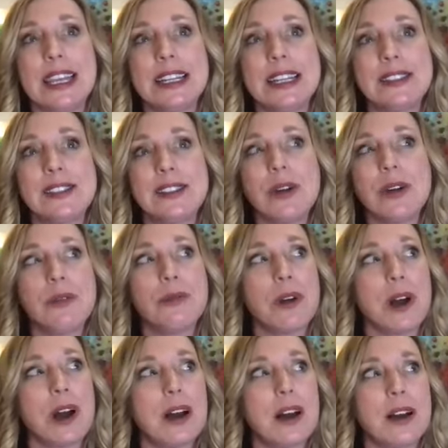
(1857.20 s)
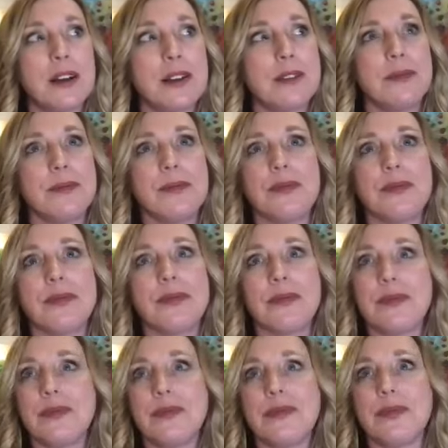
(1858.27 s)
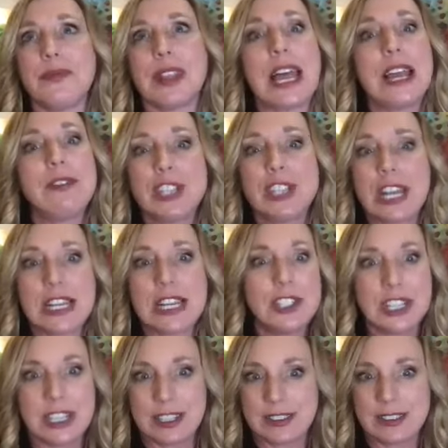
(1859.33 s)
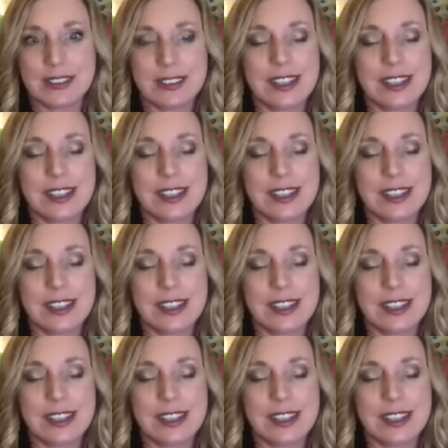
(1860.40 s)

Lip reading: it's so life-changing.